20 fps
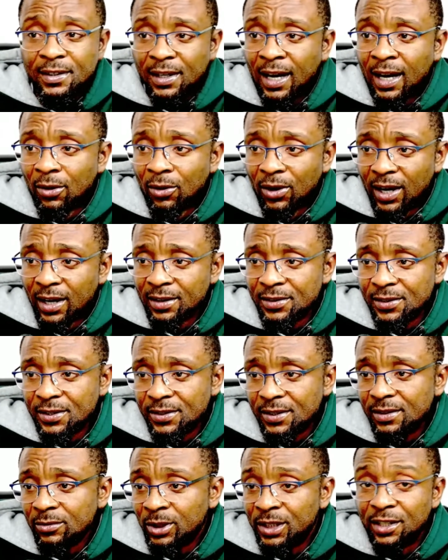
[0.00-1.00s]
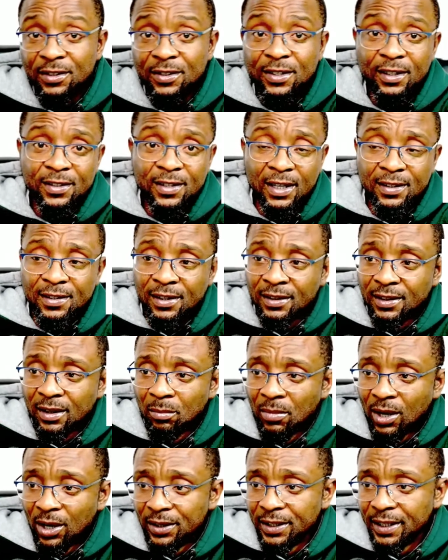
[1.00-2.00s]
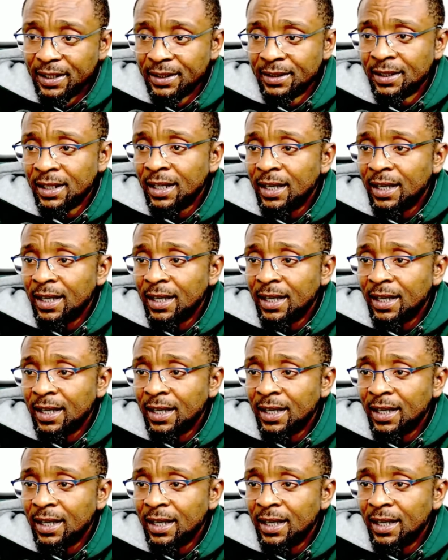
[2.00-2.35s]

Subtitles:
hours, which is 6:30 in the morning,